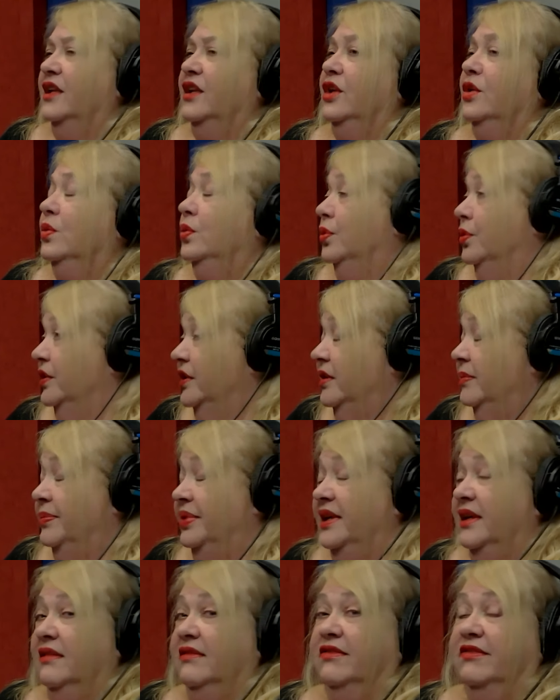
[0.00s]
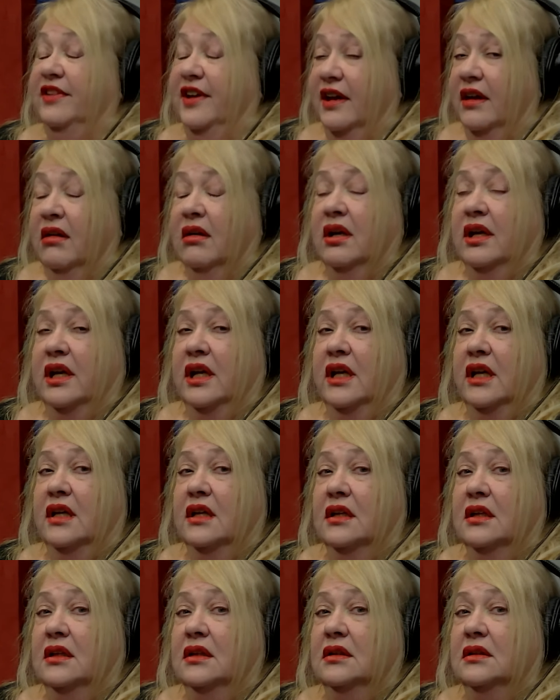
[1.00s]
you would be
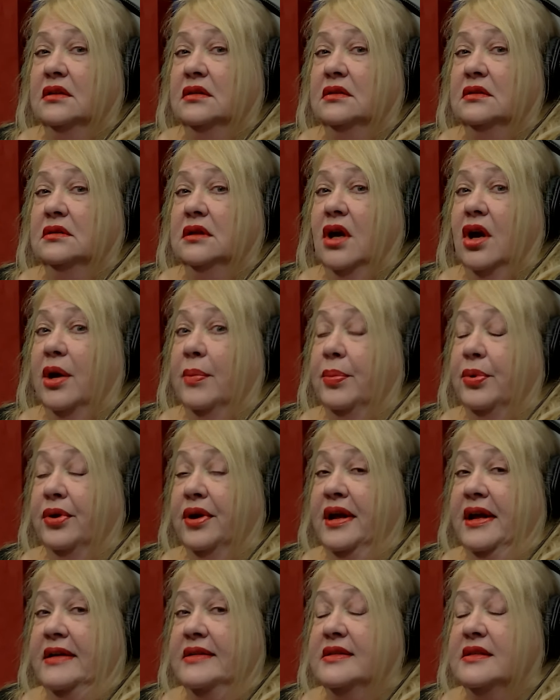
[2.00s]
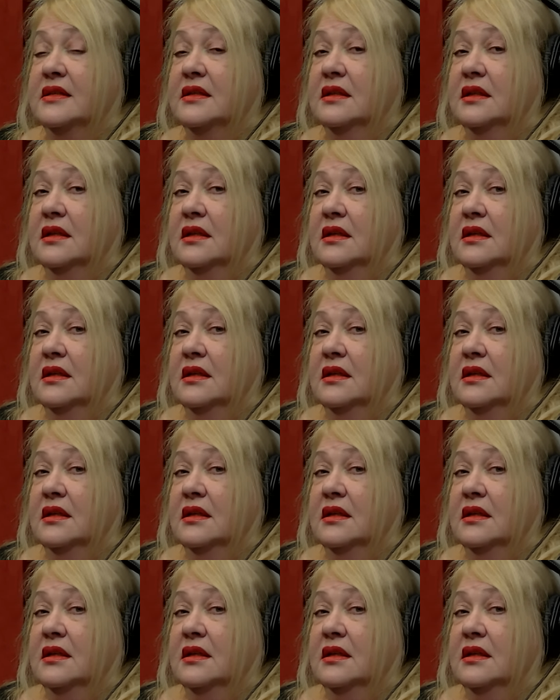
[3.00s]
very hard pressed